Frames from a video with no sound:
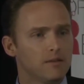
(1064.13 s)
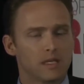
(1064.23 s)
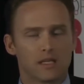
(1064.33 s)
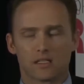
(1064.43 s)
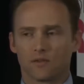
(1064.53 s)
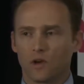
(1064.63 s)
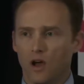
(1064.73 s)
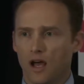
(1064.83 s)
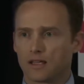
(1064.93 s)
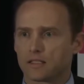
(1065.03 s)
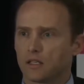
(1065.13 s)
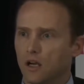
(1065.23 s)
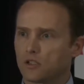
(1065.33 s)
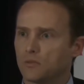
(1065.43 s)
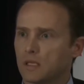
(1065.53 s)
because of costs and
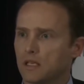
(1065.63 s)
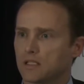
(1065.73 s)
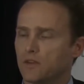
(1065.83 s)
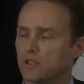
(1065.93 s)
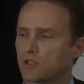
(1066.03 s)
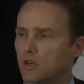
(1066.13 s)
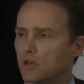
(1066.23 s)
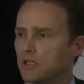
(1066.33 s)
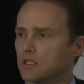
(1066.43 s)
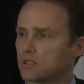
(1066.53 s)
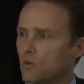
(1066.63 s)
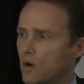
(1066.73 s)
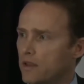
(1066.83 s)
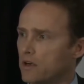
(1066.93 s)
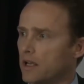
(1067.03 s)
also because of uncertainty as to
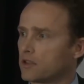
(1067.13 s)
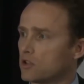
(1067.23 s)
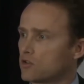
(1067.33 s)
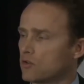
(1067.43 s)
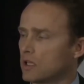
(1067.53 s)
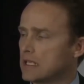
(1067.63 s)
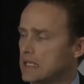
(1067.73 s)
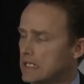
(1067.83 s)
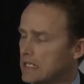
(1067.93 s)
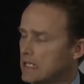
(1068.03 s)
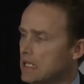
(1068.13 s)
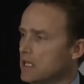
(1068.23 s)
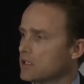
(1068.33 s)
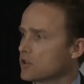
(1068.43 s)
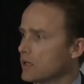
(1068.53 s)
whether or not they're truly needed
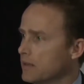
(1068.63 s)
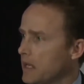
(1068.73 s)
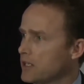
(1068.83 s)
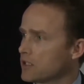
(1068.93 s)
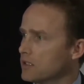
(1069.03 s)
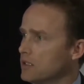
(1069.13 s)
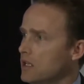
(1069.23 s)
to treat a patient.